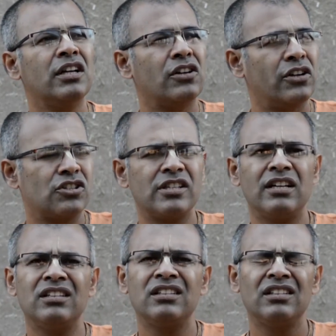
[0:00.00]

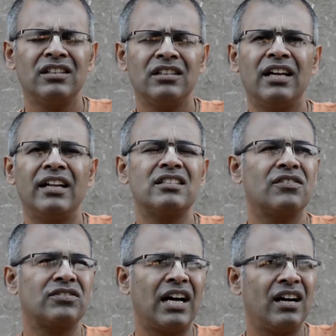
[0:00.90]
Krishna and his
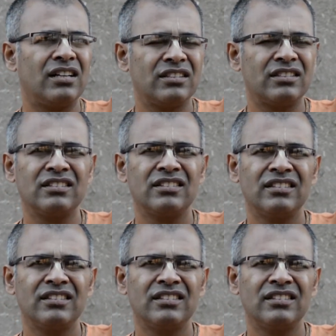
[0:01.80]
avatars,